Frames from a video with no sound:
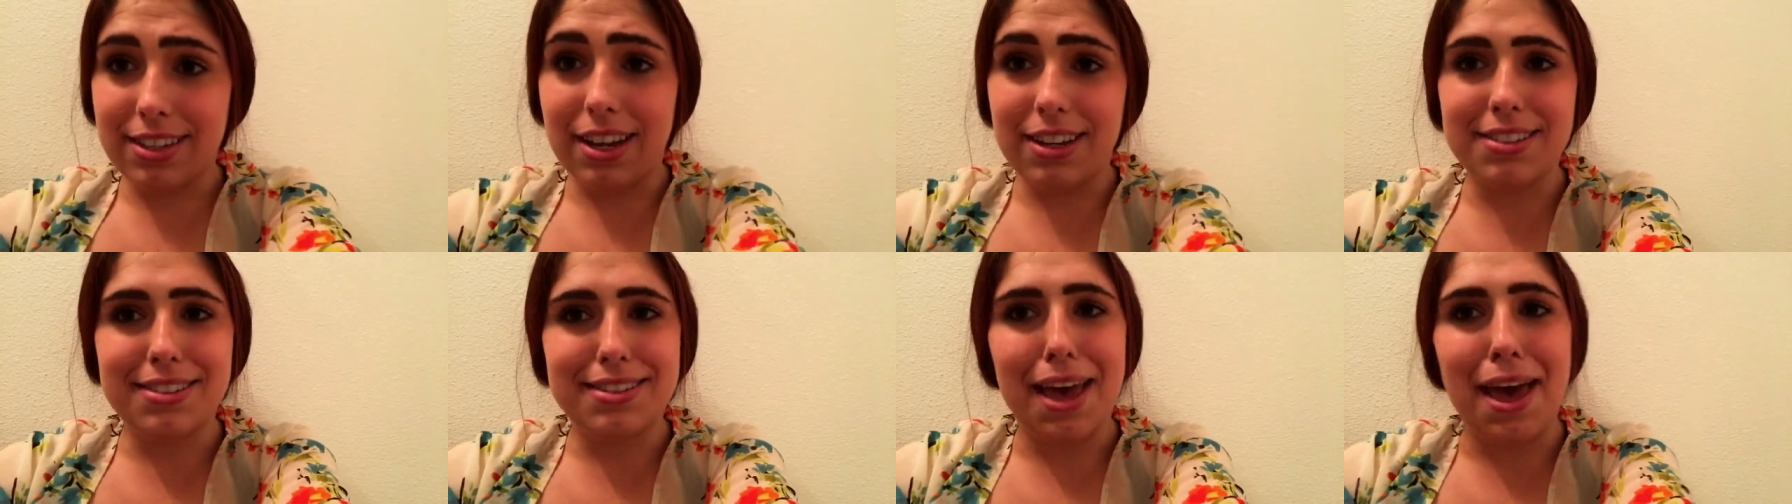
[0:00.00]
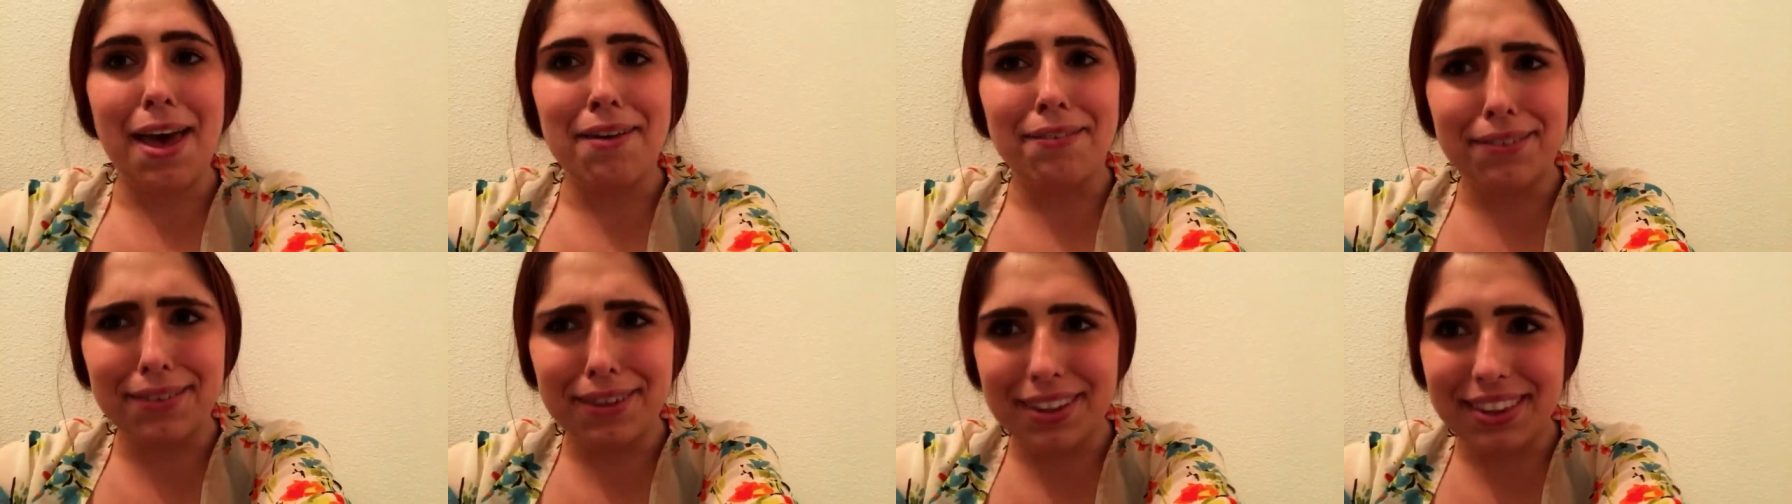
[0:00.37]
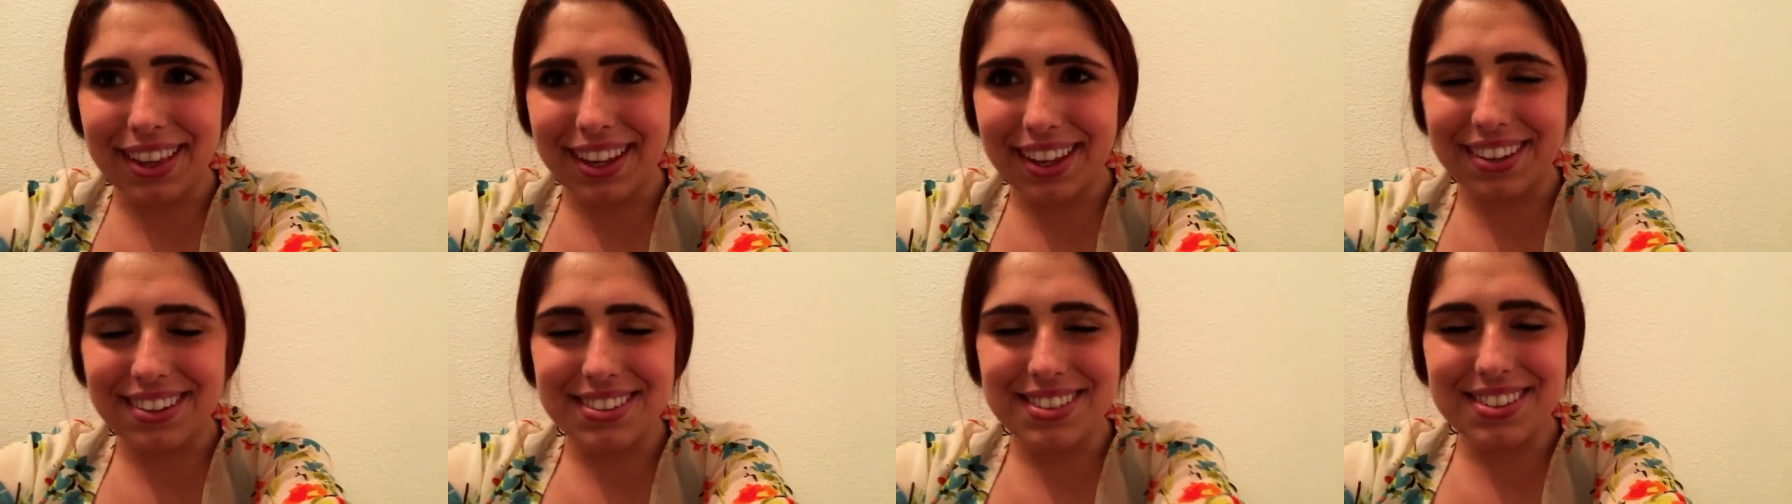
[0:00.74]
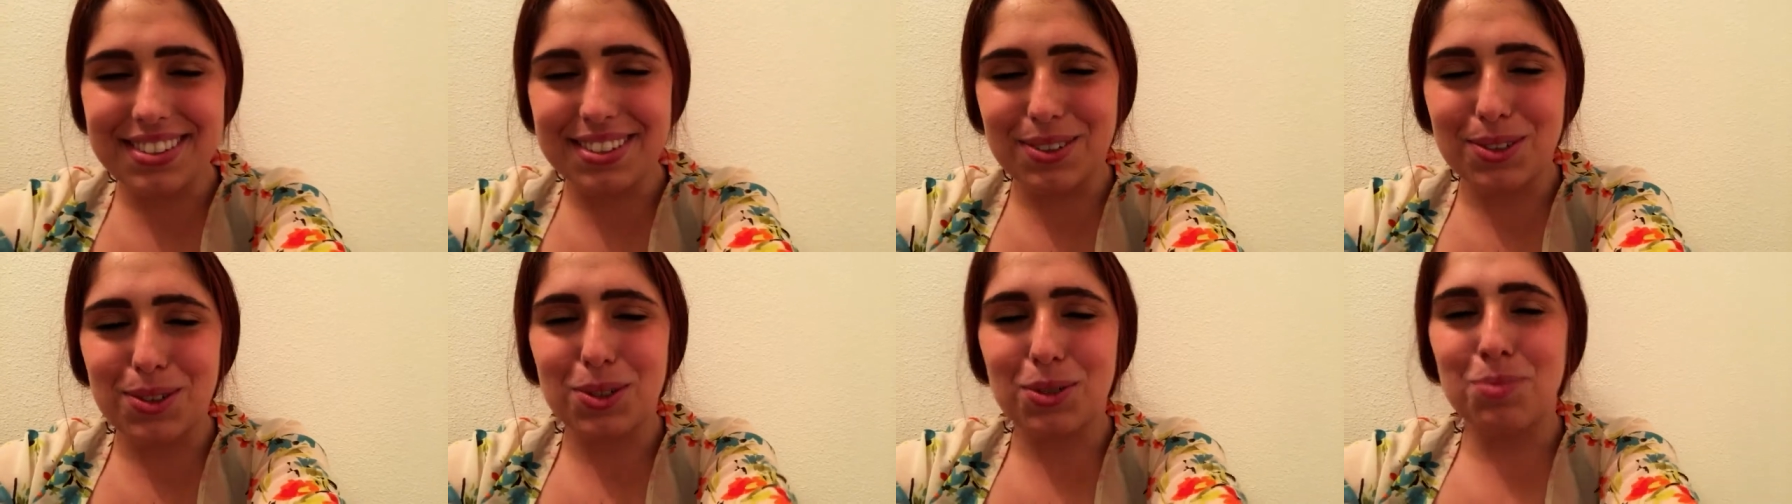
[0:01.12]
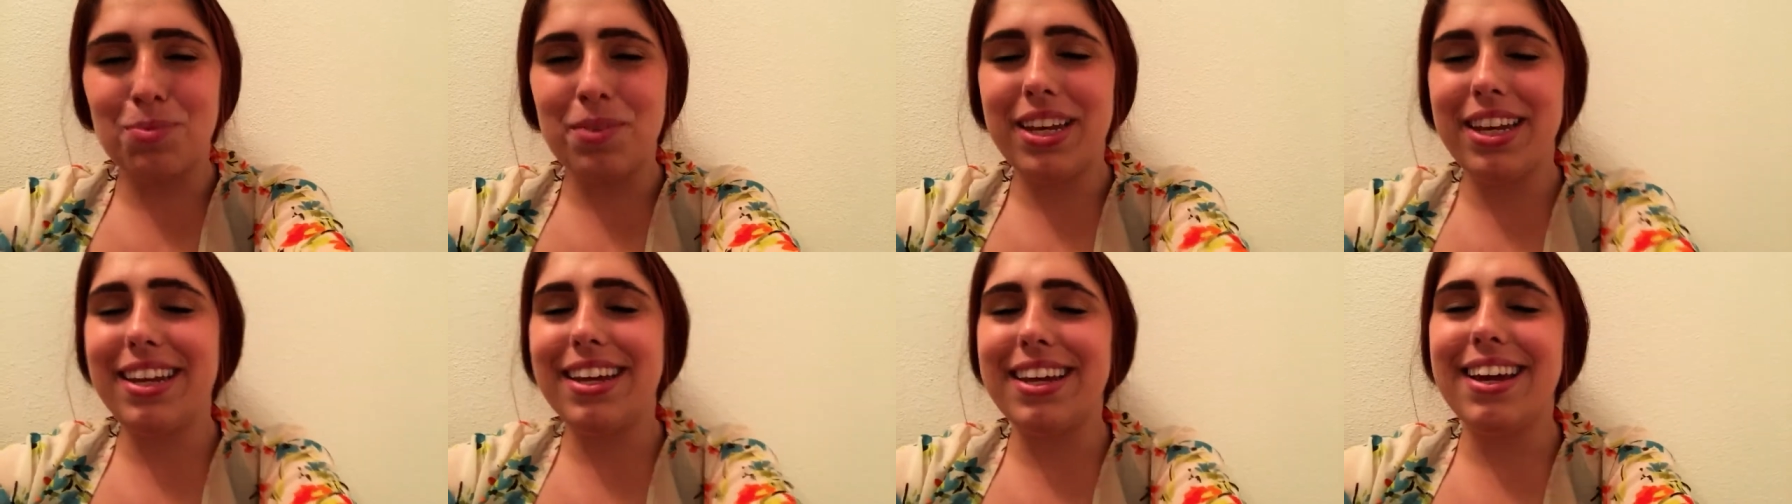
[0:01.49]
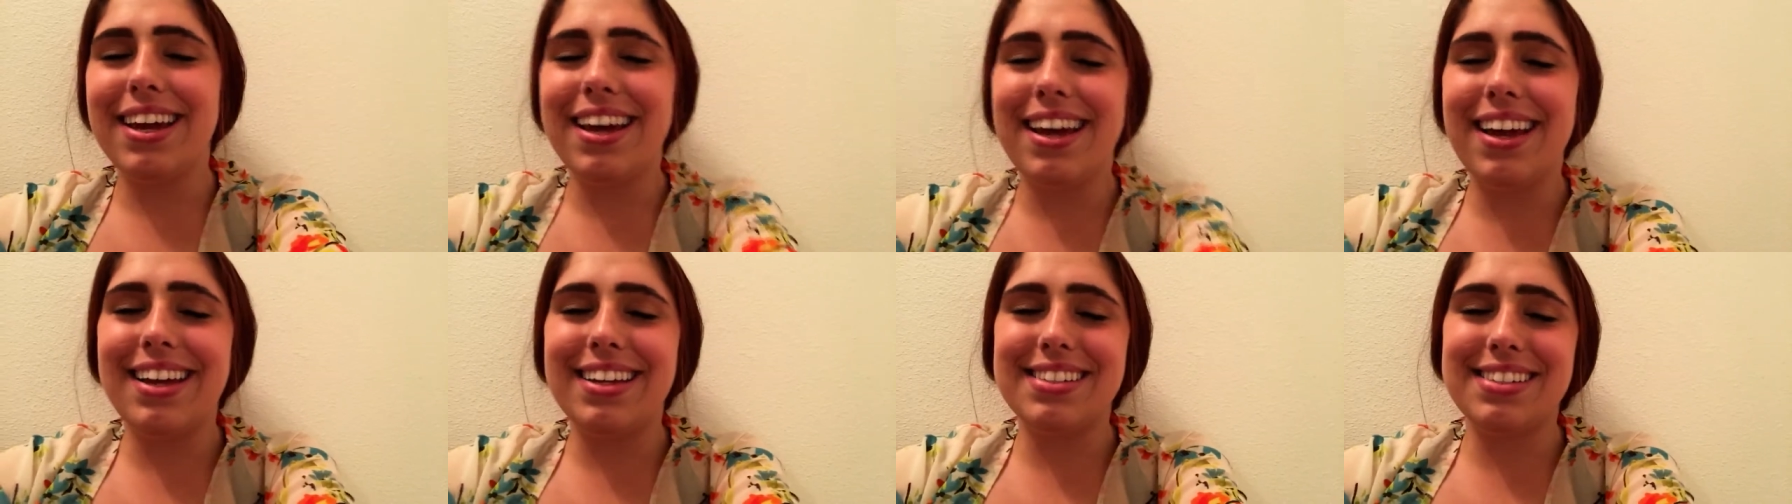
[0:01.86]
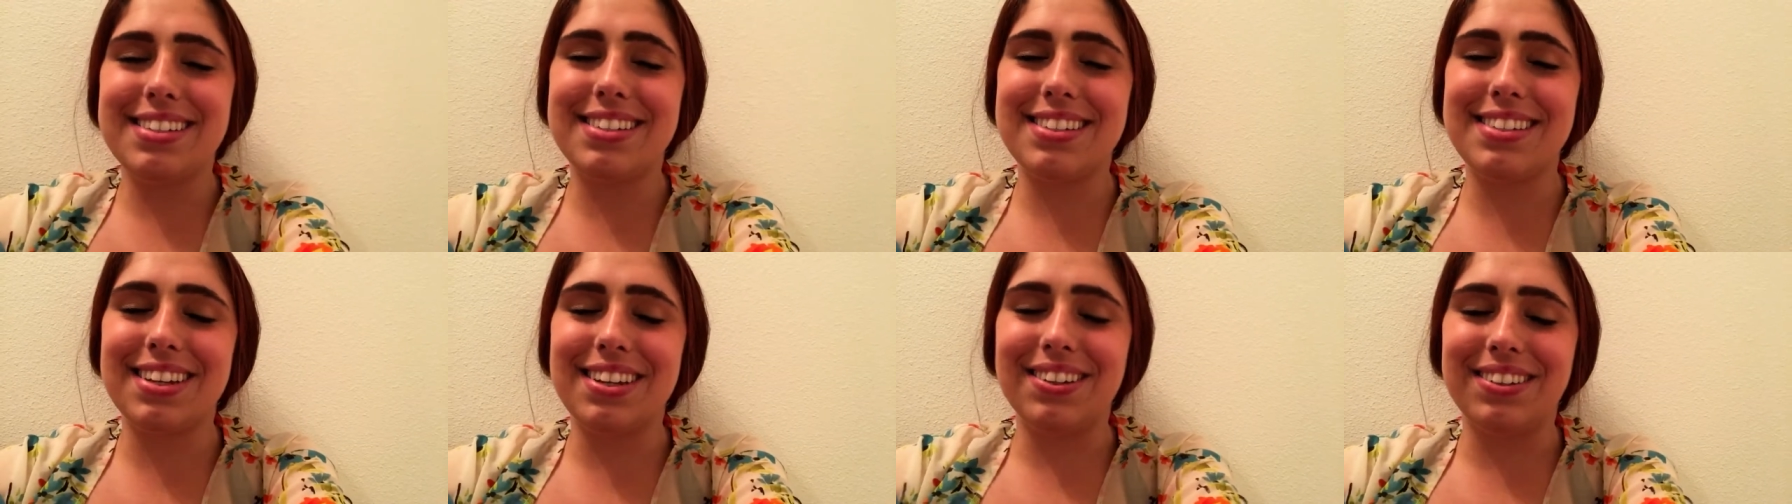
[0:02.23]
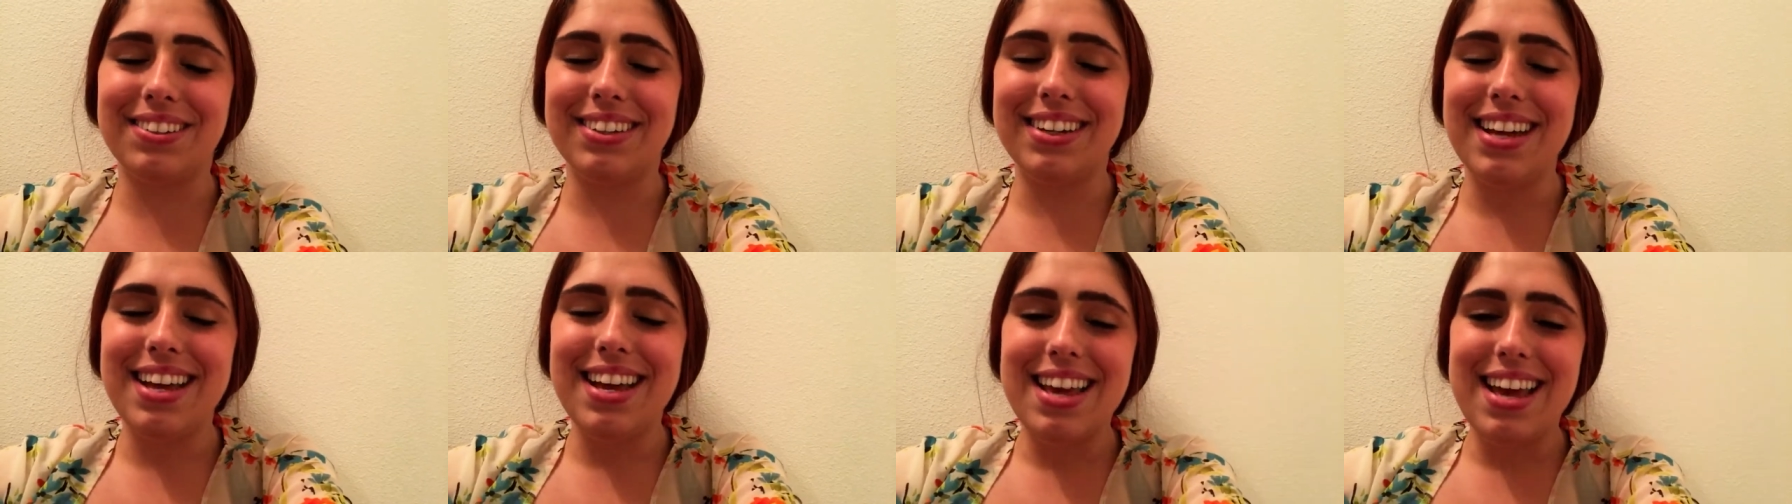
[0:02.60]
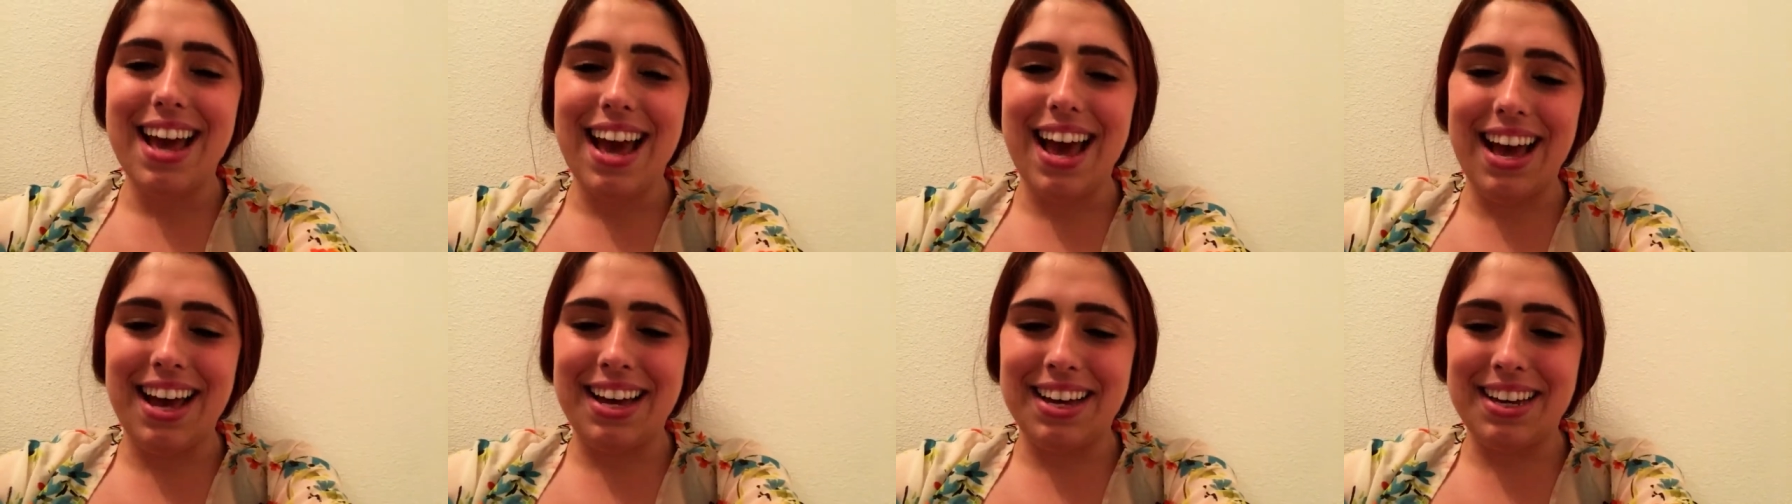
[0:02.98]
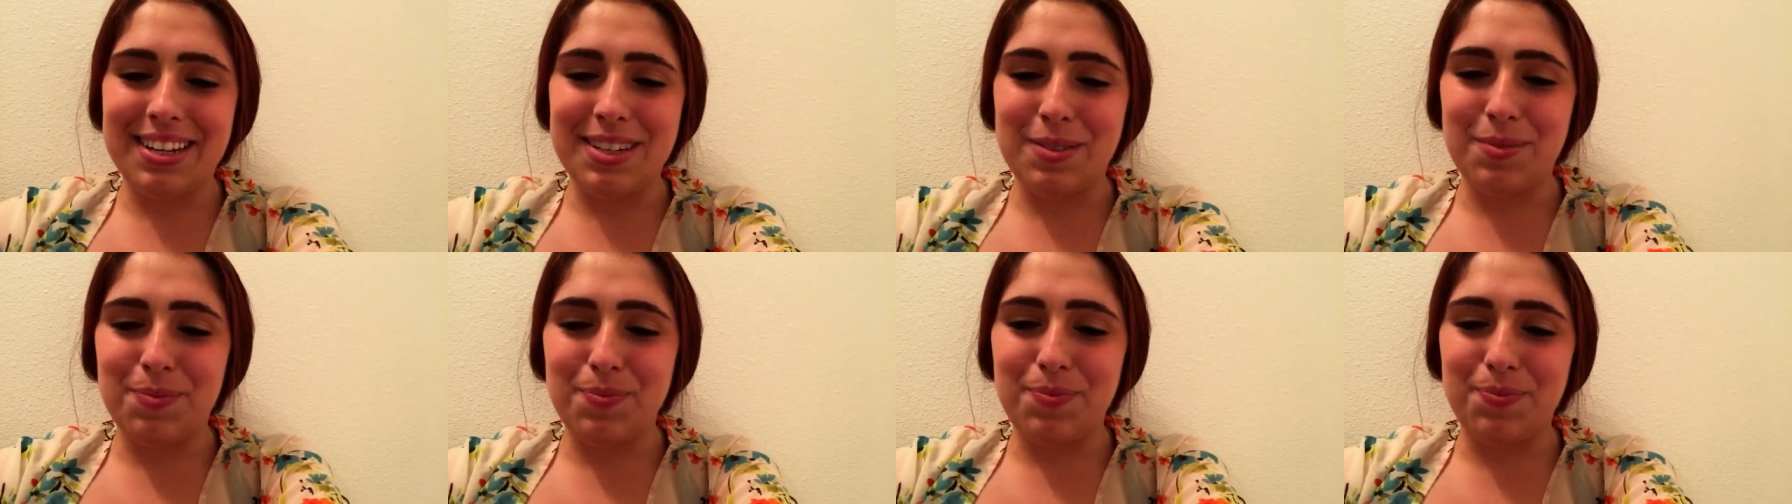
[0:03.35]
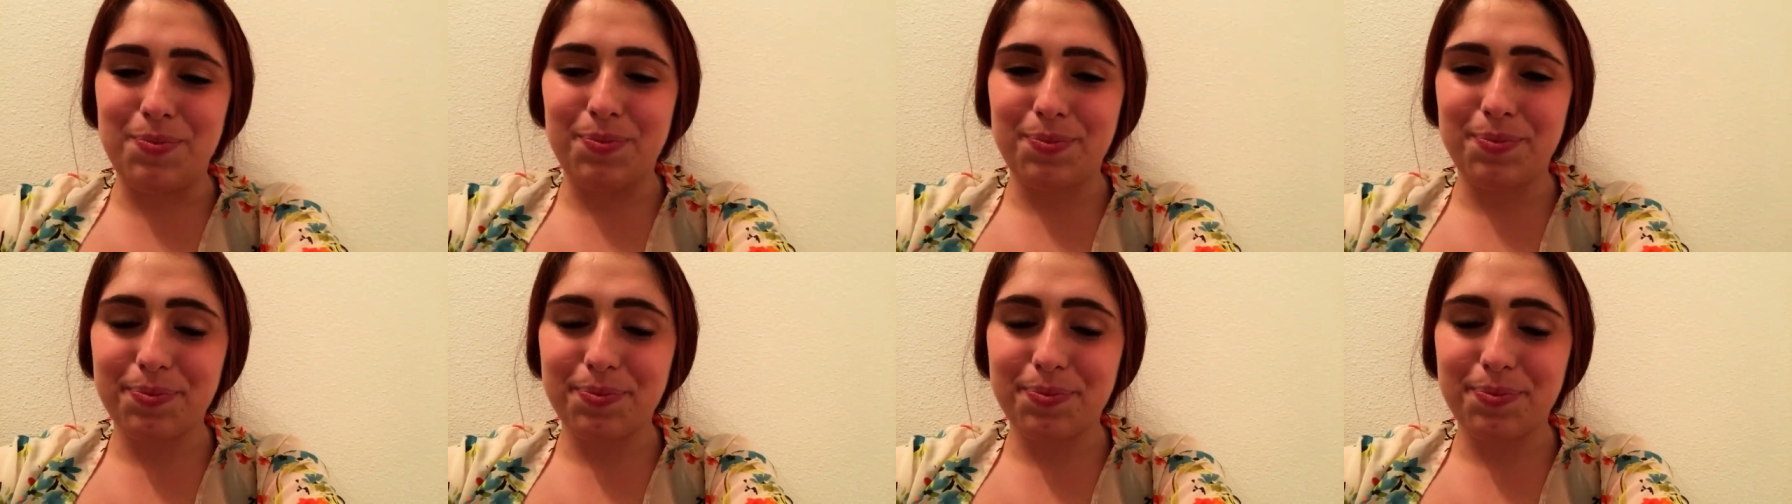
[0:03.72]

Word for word: does everything on social media. And so um,